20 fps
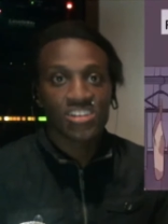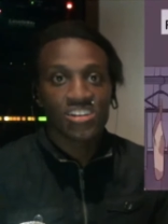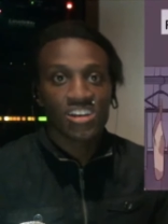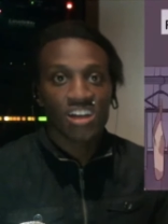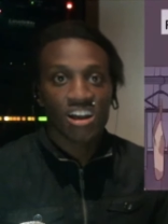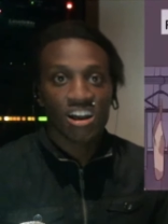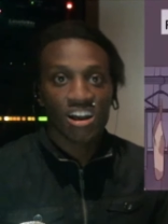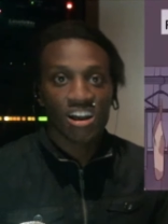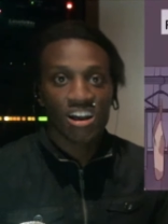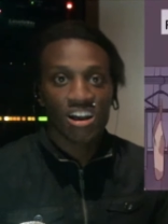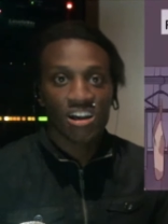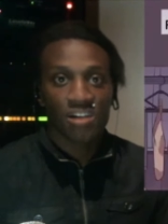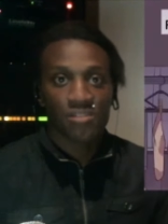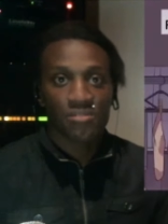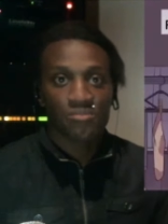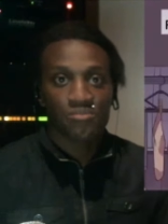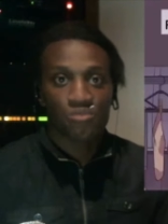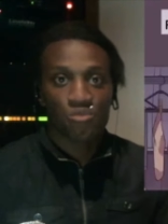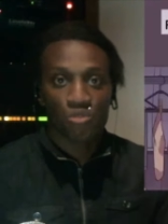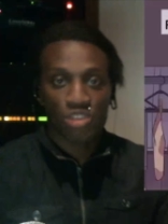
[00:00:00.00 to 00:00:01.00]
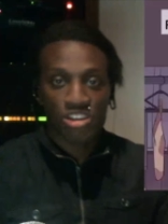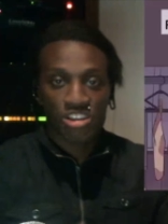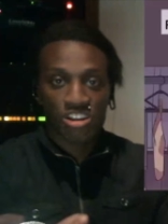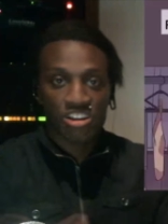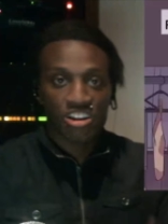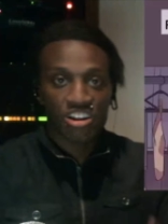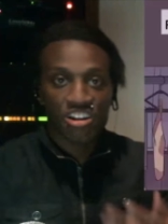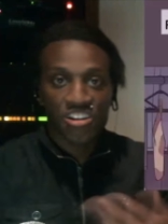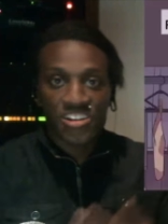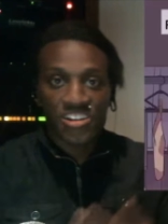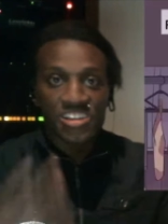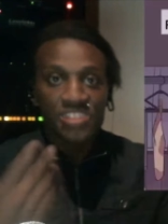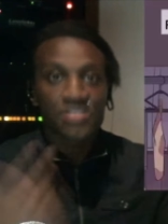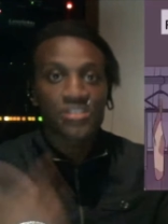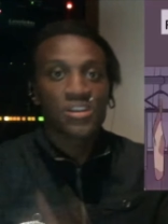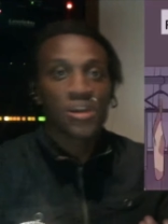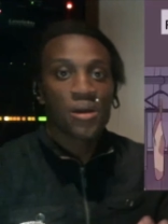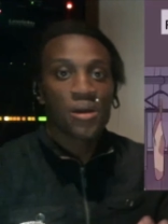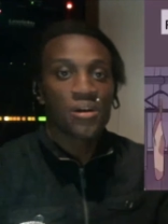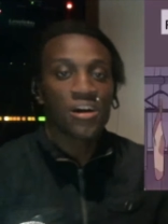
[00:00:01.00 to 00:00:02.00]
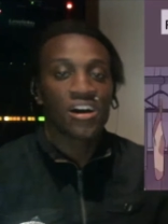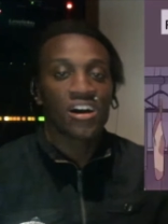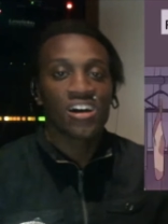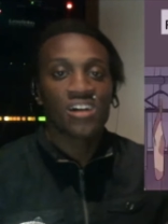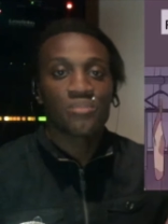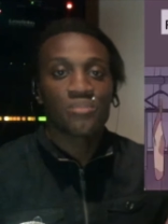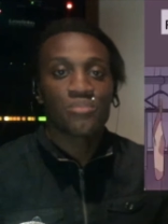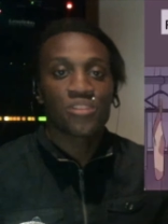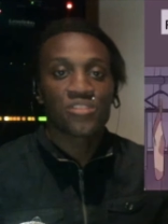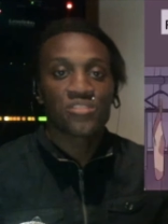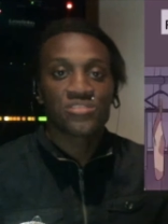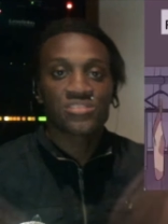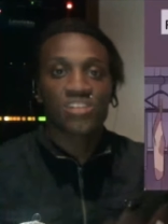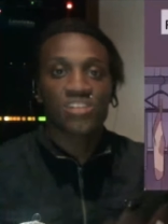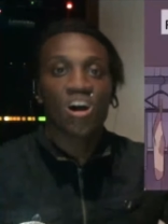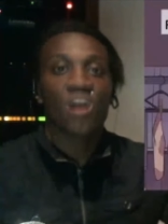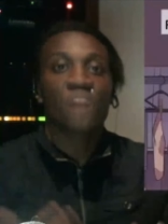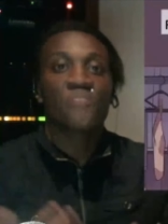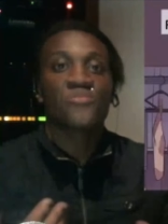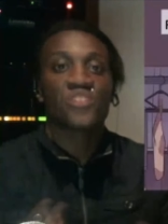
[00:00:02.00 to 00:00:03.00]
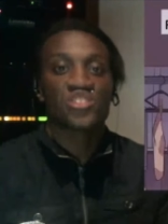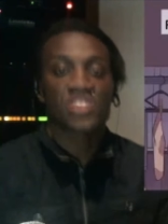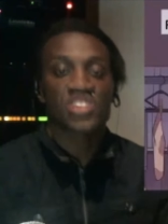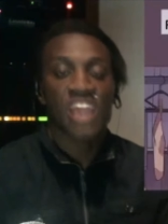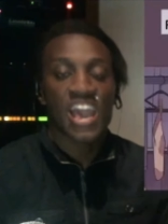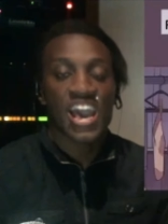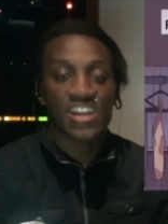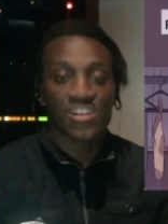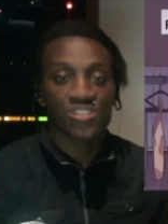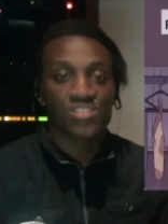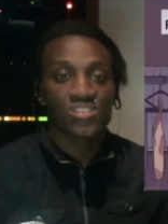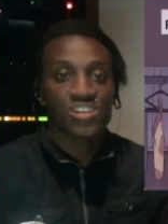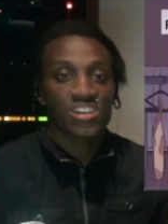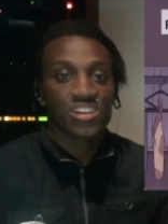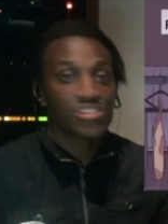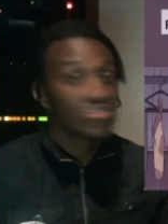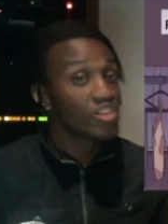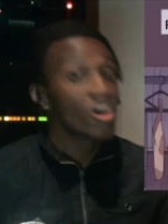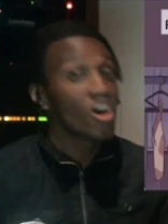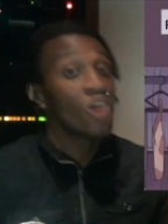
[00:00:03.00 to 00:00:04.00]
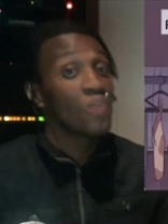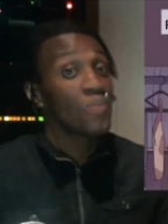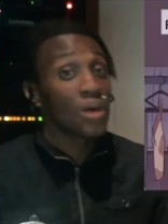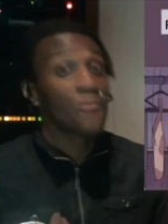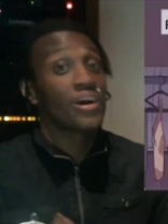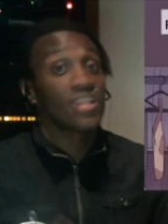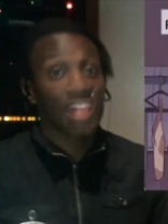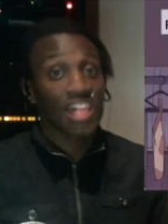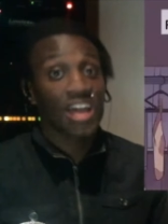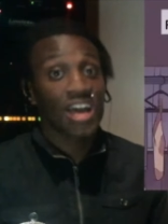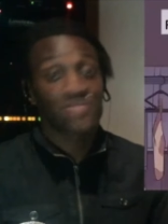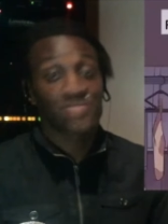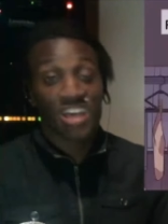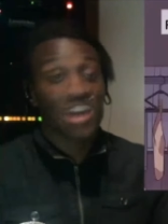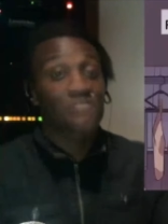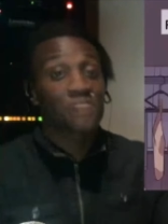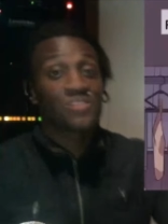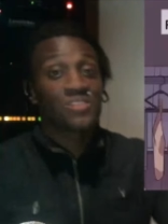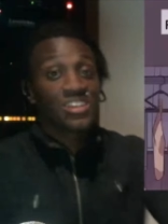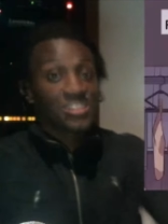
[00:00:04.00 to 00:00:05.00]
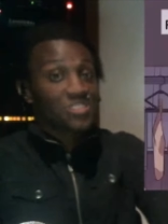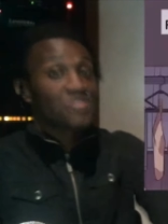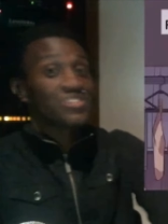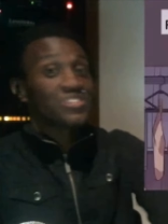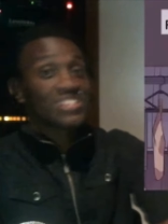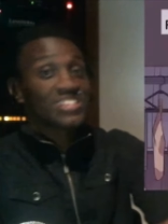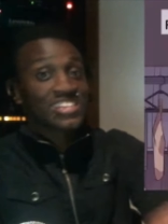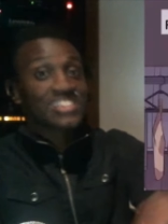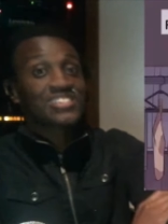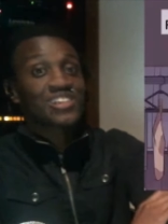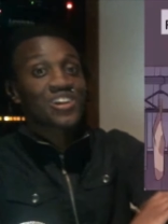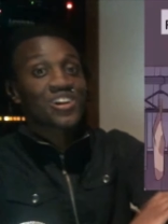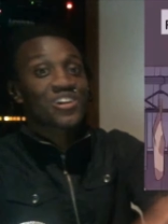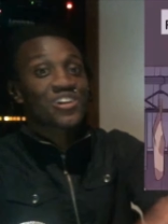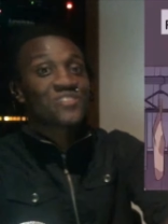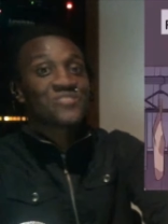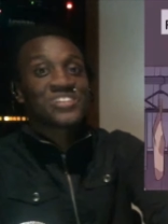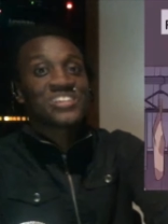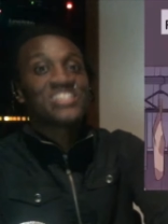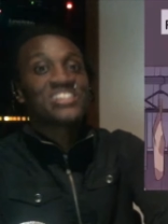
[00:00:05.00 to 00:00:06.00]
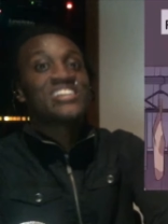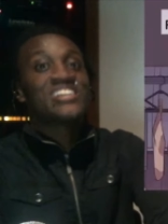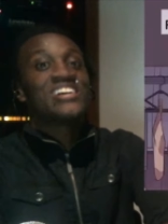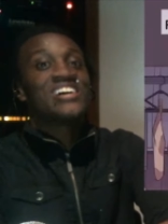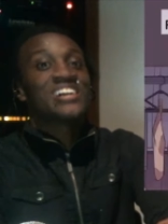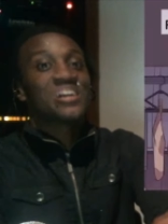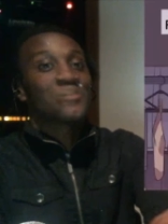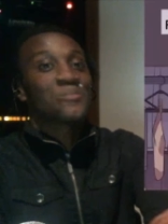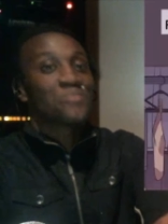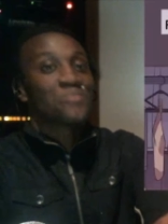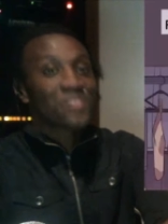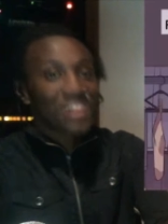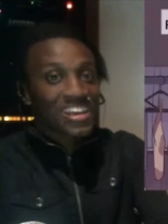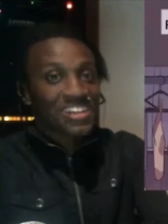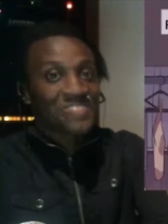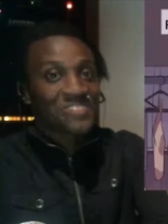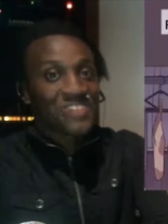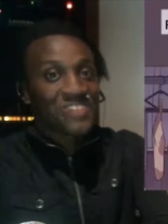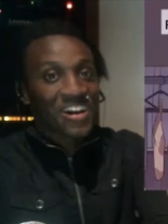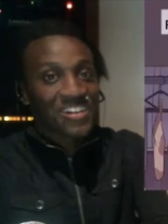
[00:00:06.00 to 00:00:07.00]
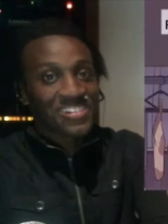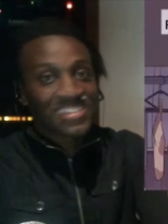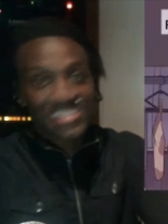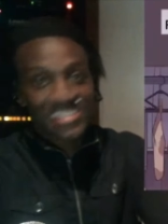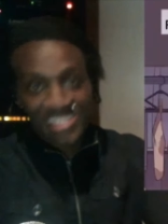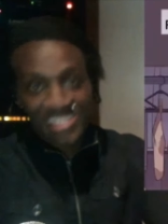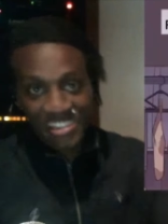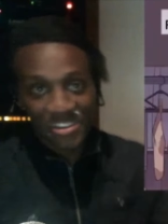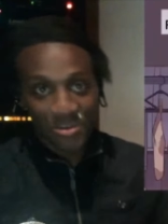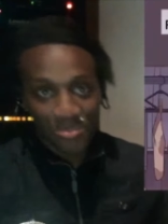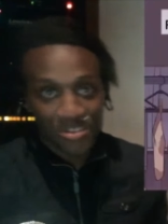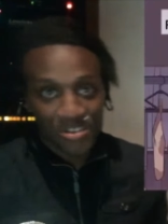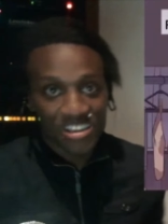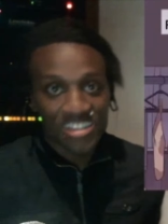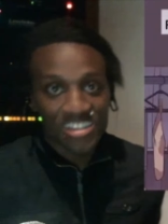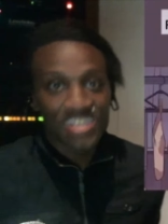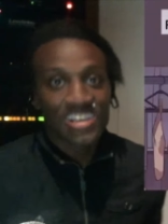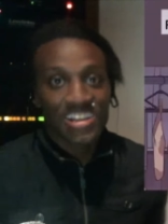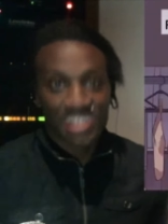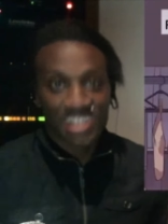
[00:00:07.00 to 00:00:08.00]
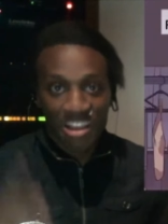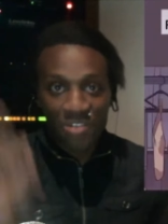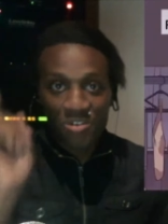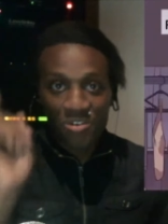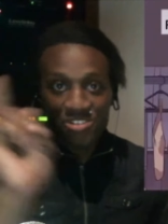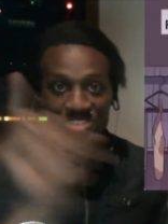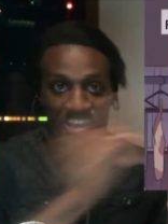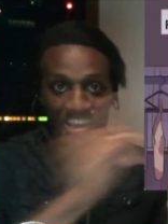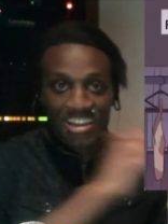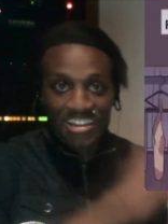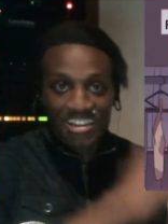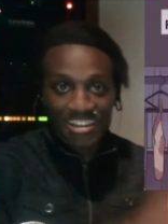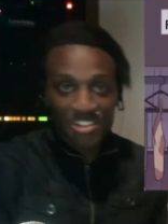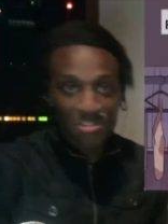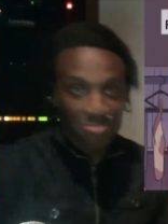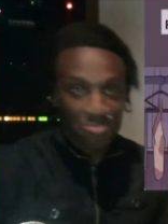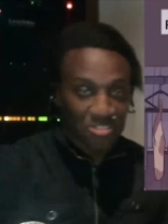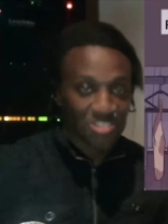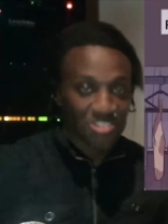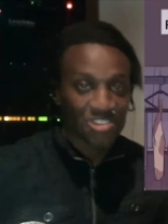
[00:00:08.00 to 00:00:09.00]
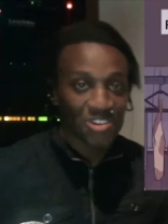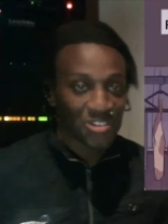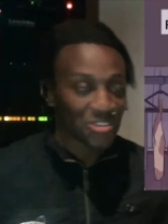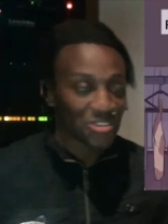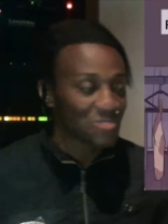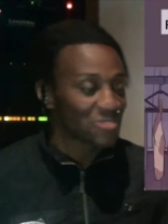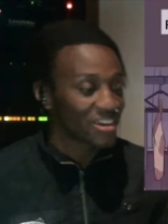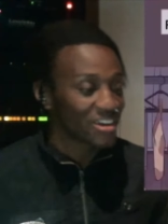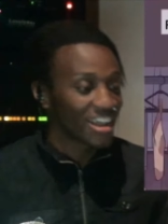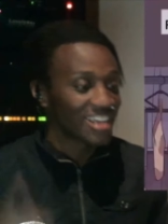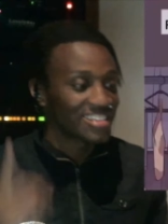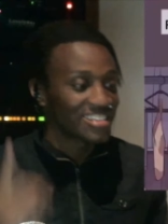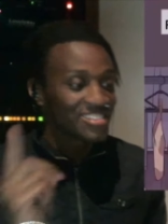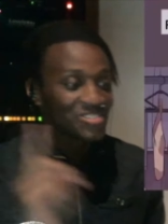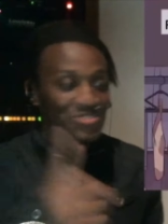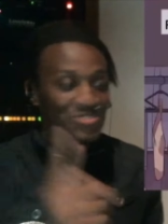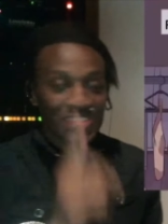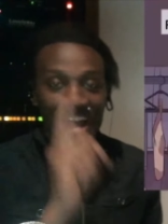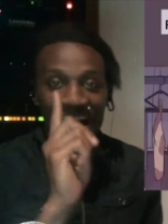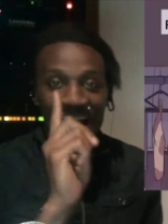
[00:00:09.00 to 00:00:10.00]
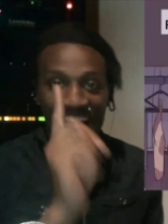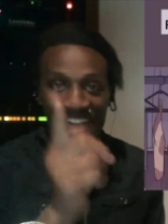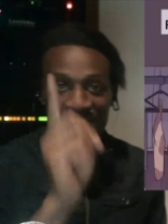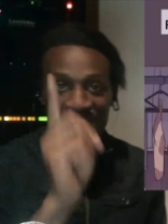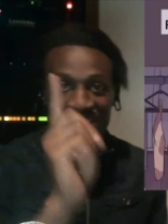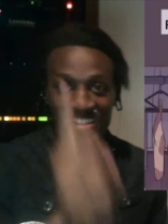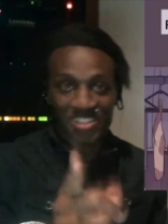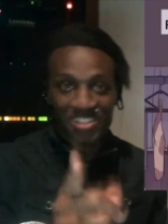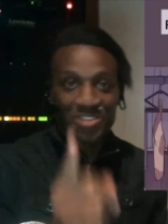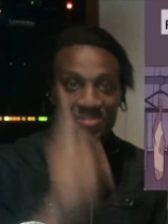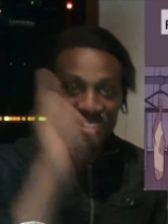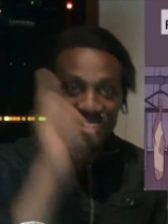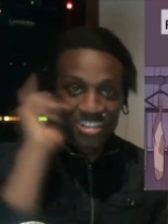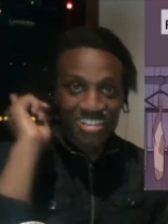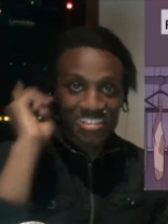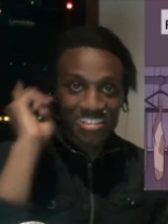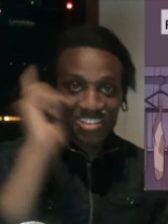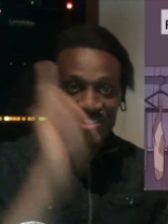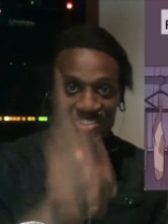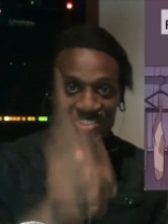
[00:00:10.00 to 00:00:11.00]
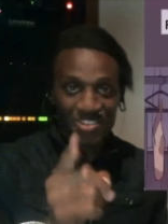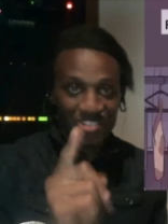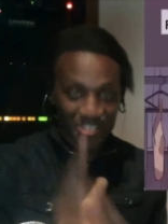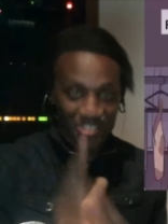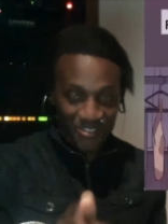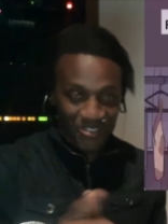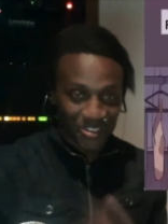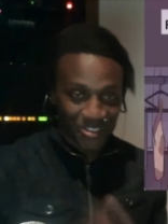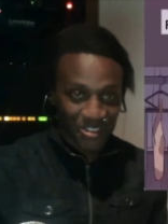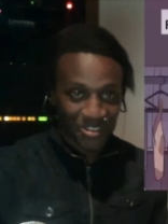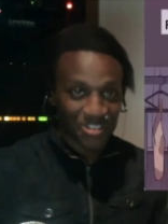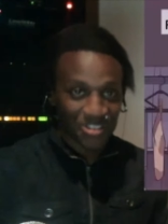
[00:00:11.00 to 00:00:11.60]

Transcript: uh, reoccurring uh, person of the channel. You know about my laptop. You've at least heard me complain about it a little bit, and I wish I had a clip to show you, but I do not have a clip to show you for the